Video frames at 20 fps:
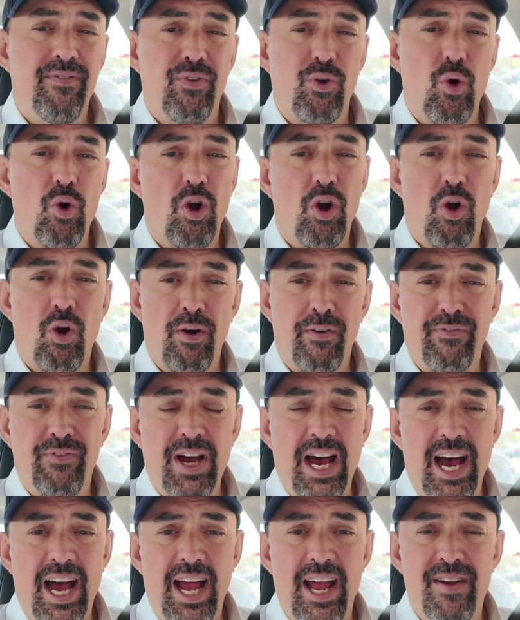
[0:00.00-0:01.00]
4, or
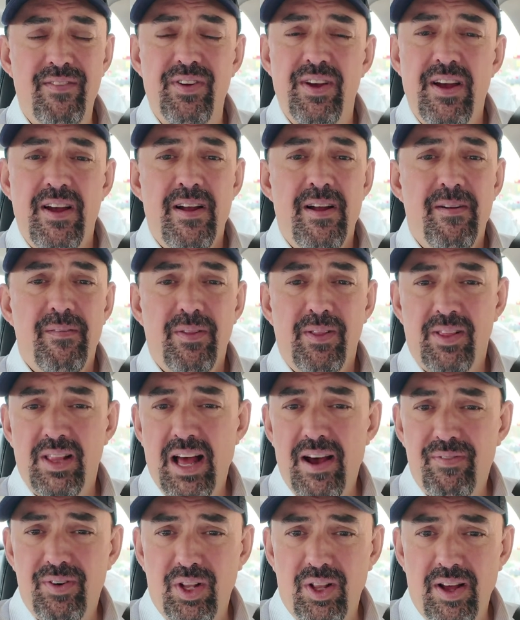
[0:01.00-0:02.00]
5
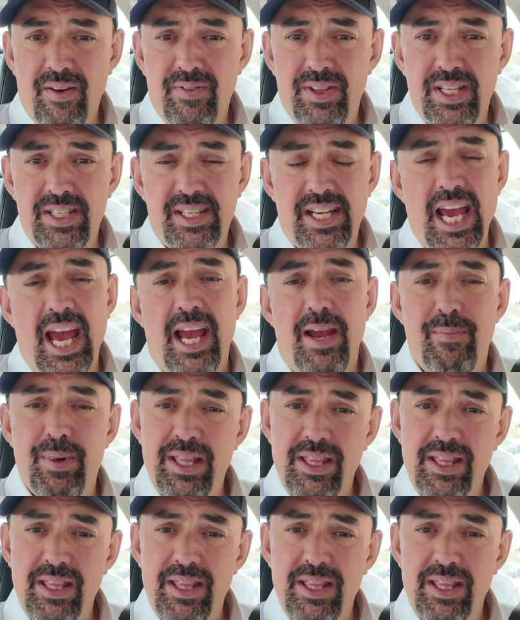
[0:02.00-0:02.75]
level of this game.